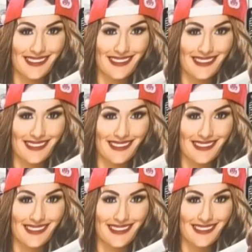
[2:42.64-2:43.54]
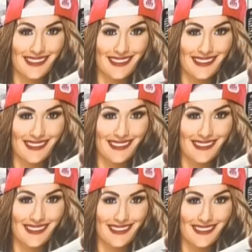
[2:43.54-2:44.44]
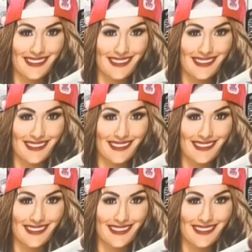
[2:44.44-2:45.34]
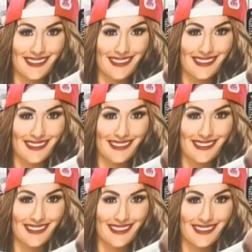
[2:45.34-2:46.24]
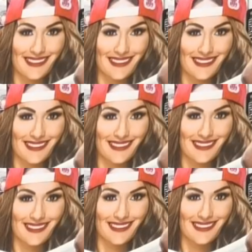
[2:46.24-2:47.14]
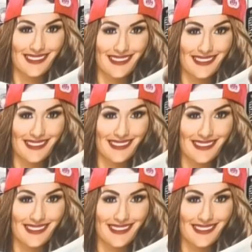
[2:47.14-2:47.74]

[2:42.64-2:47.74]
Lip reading: (not speaking)